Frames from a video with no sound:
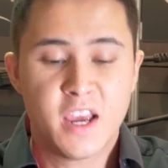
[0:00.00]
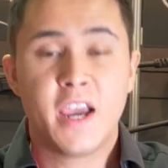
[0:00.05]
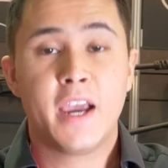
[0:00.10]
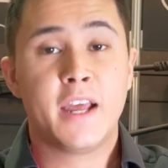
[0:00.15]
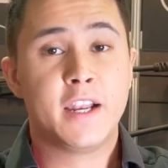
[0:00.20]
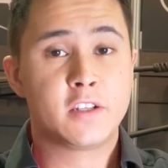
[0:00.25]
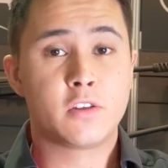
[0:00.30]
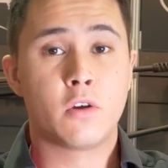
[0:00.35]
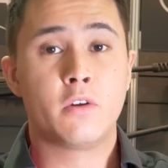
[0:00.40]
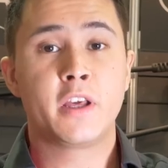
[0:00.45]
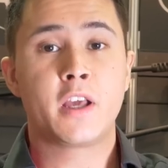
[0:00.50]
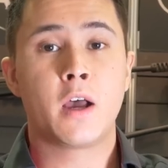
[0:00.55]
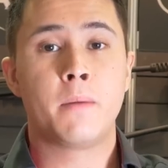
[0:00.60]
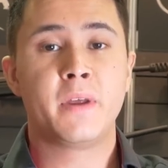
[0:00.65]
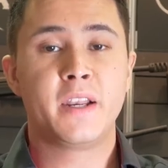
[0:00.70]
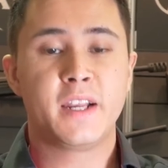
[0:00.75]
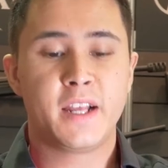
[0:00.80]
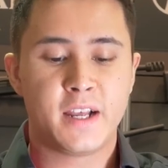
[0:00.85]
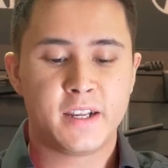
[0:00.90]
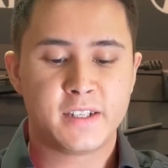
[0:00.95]
It is only
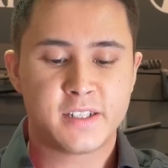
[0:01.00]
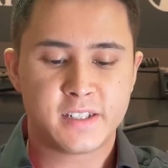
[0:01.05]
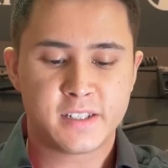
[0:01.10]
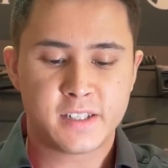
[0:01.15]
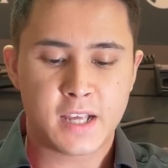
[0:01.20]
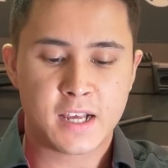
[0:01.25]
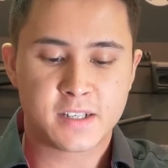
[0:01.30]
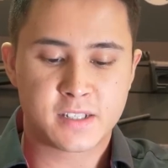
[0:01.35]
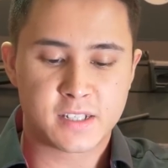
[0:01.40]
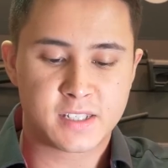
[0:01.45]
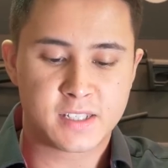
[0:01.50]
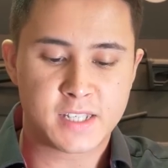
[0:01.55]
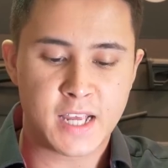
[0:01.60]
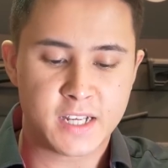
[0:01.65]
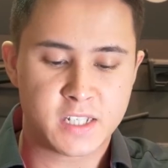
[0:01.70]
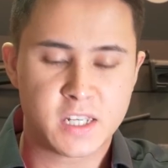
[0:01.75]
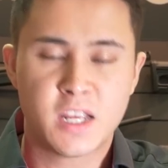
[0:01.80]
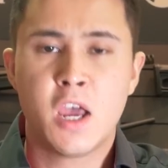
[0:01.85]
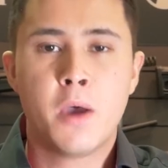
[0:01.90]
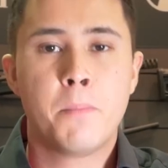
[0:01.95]
coming in as a
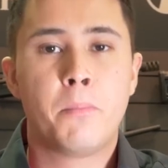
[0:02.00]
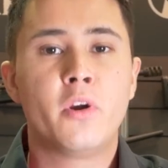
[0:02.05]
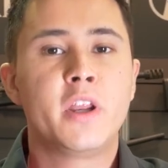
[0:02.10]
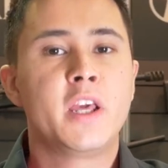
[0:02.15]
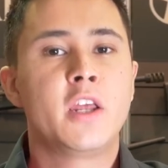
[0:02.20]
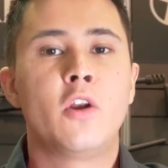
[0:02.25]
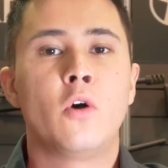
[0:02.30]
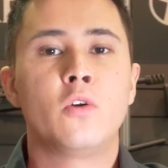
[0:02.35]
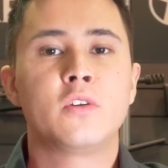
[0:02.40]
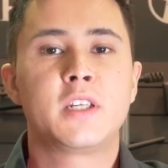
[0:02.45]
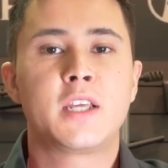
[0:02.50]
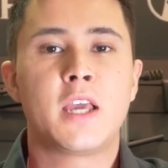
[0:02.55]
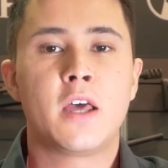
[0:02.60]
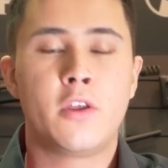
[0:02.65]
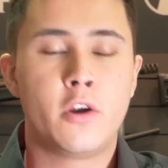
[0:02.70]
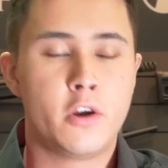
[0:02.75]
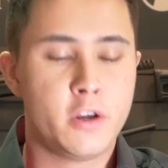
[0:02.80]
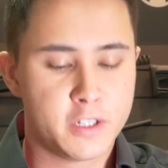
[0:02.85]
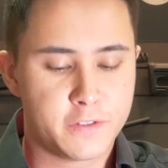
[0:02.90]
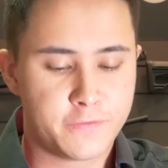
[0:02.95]
set. Putting it all
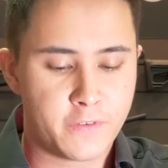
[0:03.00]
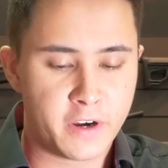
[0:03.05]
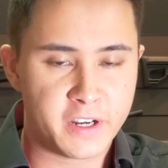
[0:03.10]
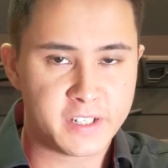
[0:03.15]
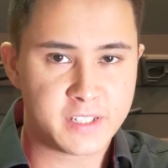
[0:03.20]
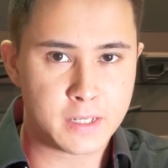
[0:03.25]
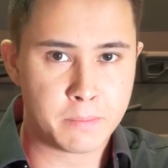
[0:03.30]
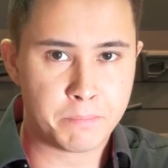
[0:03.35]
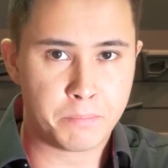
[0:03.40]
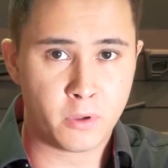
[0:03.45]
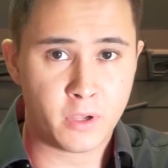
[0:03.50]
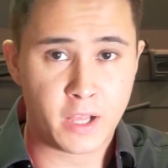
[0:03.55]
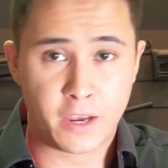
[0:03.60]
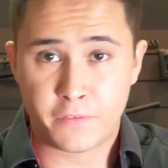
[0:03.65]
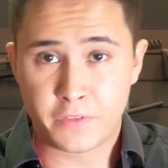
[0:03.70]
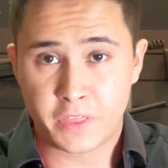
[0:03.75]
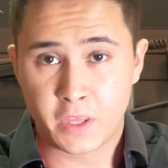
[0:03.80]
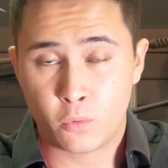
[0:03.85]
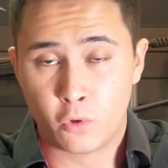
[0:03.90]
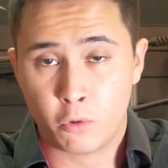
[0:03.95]
together is very simple.
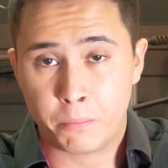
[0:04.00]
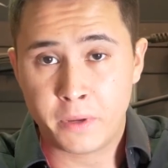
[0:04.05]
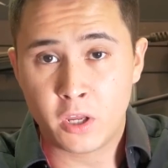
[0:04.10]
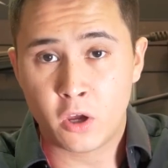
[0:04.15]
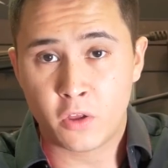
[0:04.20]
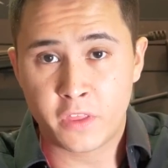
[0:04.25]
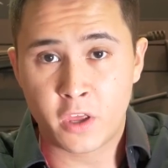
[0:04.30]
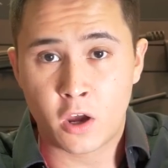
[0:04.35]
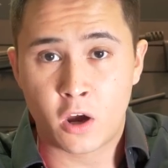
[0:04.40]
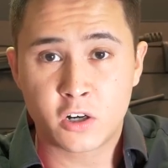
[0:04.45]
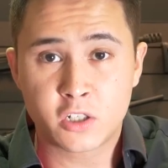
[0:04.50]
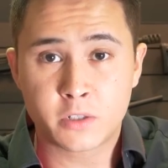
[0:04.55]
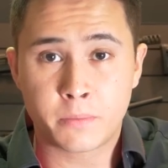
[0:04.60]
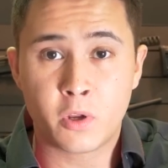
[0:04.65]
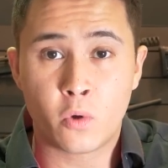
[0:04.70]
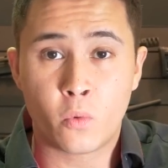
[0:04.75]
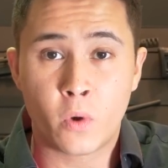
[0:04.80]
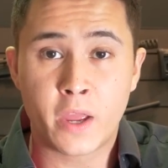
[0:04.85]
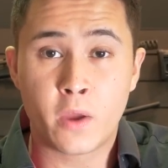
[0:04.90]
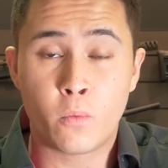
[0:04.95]
Everything will be on the
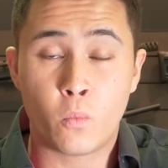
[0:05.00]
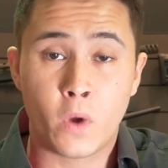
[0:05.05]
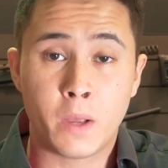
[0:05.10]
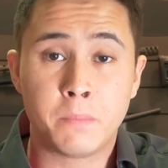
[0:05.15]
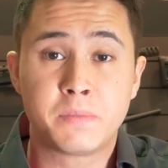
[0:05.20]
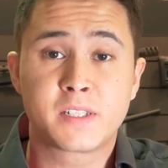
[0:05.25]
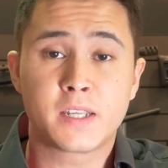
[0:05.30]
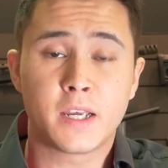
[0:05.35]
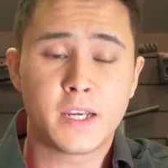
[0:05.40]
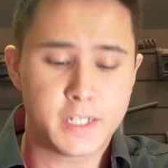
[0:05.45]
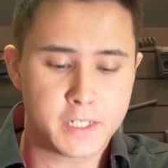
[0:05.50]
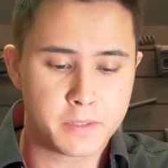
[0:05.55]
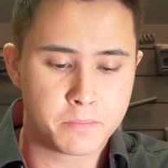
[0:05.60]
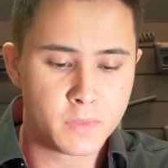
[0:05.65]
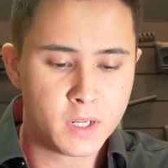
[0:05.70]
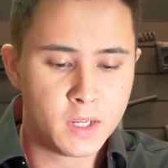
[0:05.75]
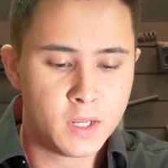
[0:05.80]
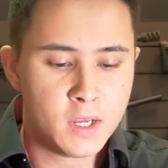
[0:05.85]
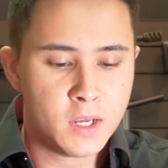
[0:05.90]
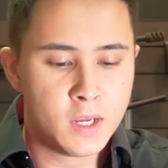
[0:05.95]
RWA website.
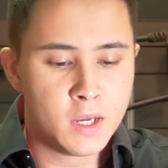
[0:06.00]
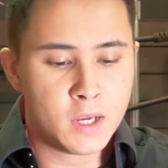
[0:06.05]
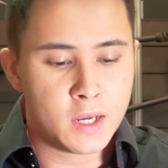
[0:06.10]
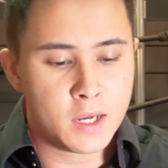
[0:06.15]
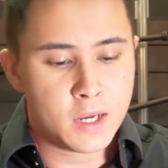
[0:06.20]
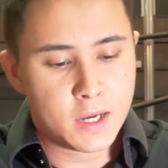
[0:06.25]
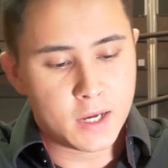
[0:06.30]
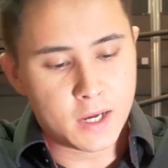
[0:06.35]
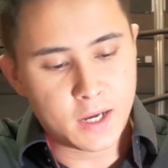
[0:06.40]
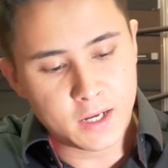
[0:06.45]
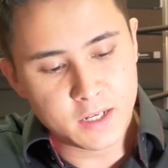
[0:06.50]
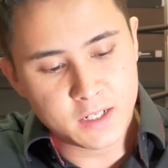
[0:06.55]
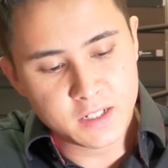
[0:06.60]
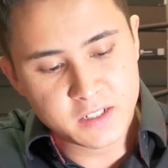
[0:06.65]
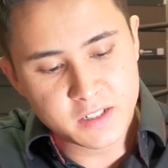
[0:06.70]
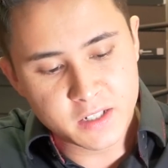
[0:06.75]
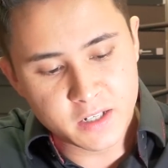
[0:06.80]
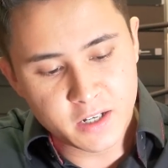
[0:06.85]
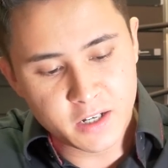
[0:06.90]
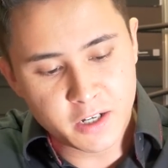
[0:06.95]

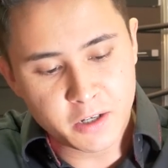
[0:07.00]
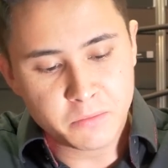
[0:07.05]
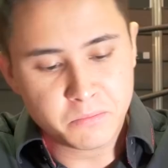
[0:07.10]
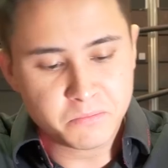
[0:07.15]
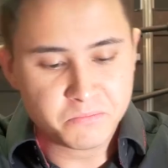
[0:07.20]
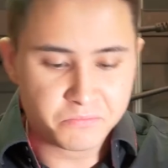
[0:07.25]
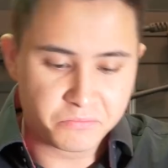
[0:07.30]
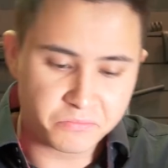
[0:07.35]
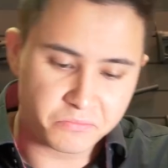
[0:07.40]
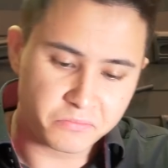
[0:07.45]
And